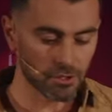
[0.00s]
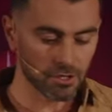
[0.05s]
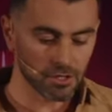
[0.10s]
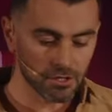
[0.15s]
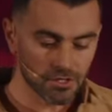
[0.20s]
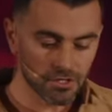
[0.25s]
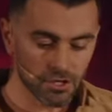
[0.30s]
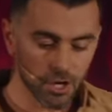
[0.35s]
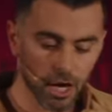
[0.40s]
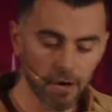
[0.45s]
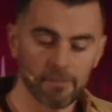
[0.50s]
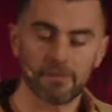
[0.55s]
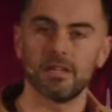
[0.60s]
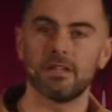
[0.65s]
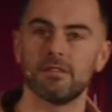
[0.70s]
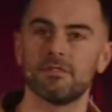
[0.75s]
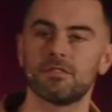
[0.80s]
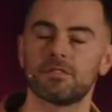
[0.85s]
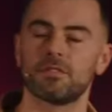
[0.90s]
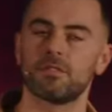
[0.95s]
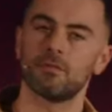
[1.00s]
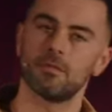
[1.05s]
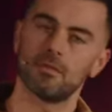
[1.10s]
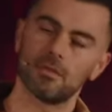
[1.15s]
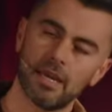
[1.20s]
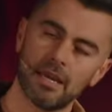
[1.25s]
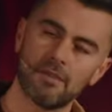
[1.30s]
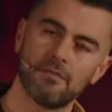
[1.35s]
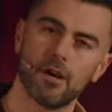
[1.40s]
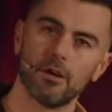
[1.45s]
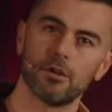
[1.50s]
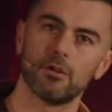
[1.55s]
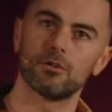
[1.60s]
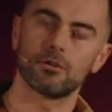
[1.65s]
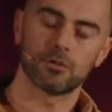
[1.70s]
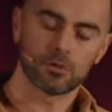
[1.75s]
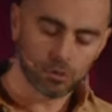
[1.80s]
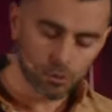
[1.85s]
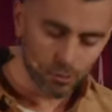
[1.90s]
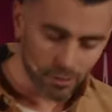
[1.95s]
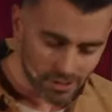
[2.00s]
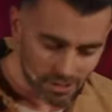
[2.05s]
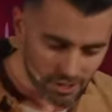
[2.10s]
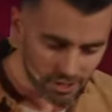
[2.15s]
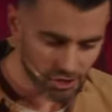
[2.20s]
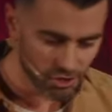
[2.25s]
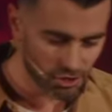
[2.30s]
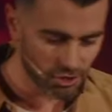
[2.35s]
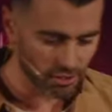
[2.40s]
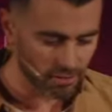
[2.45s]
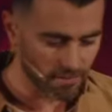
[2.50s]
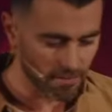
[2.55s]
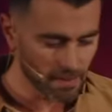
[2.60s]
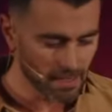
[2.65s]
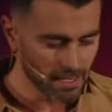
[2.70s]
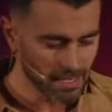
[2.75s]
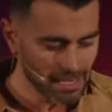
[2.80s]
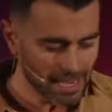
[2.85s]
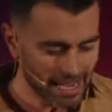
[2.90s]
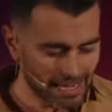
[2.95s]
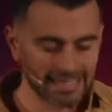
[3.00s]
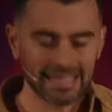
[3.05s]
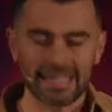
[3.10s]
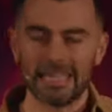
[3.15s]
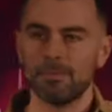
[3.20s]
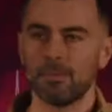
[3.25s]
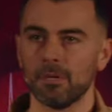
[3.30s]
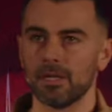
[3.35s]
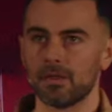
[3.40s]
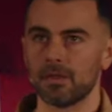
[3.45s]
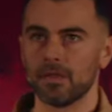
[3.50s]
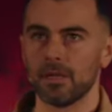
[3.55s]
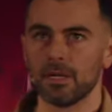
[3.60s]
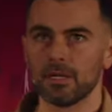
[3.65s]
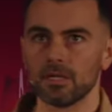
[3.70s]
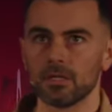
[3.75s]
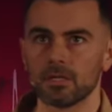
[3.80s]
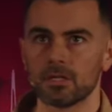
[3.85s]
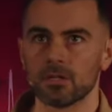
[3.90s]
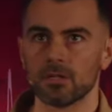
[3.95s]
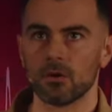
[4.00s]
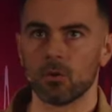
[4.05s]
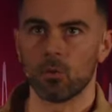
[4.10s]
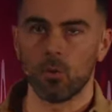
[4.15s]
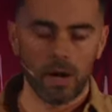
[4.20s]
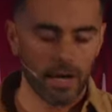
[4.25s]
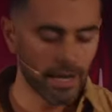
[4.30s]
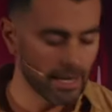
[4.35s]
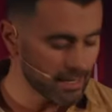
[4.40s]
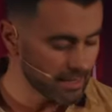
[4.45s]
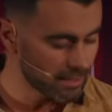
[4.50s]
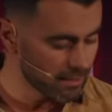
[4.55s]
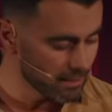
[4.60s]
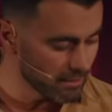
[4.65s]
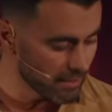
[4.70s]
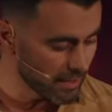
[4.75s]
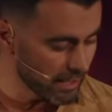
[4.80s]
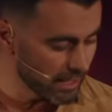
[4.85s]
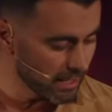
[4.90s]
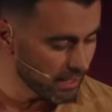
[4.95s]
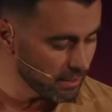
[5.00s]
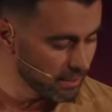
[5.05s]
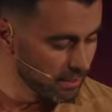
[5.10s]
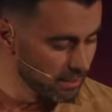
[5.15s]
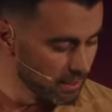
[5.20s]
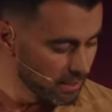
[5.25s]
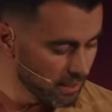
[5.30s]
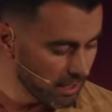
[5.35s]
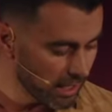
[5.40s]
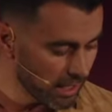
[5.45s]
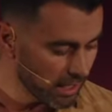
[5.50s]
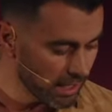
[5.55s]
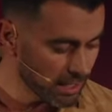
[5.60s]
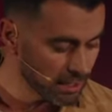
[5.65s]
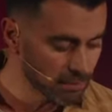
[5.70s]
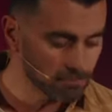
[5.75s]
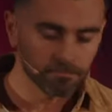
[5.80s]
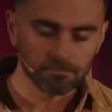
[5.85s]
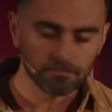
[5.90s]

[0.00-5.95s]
Conservatives, they value tradition and keeping things the way they are.